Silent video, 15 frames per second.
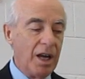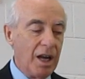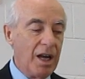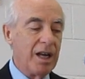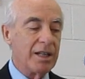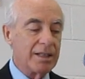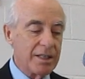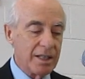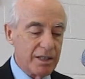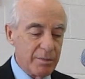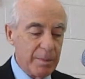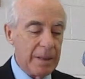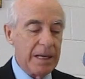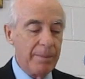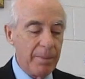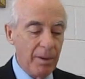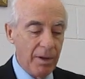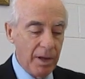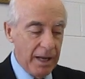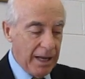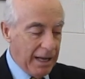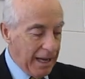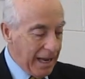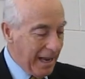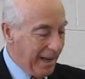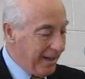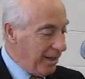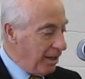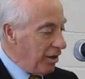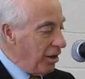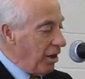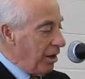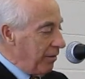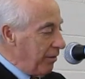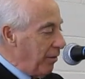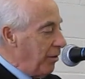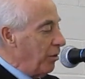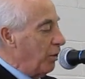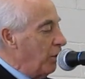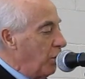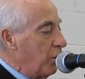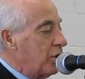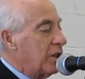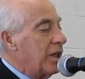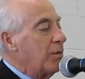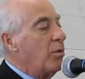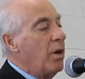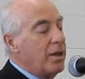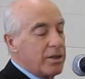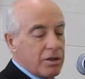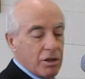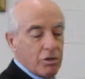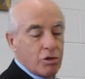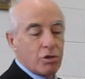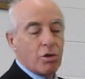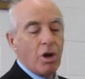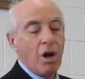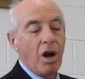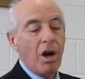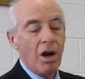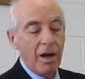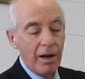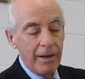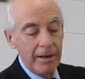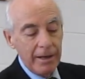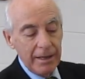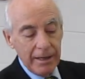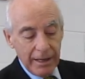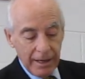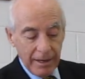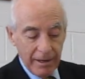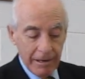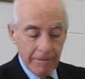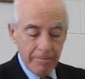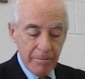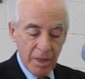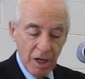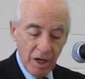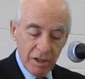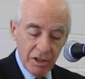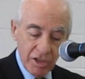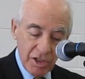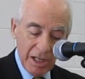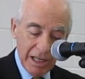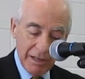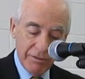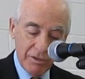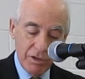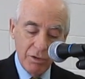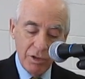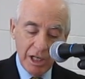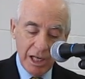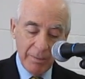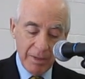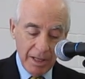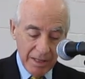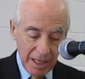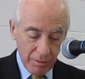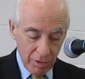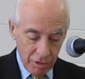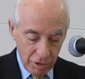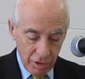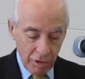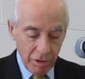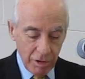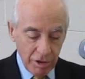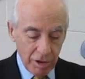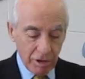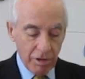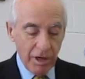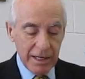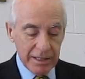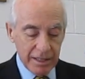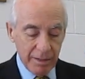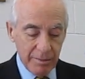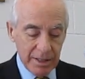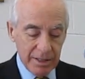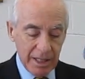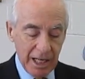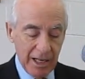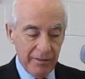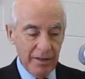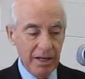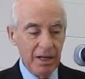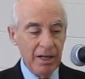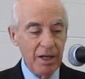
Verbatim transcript: us, His people, and love those, and He wants to draw um, the unsaved to Him, that they would turn to Christ and be saved.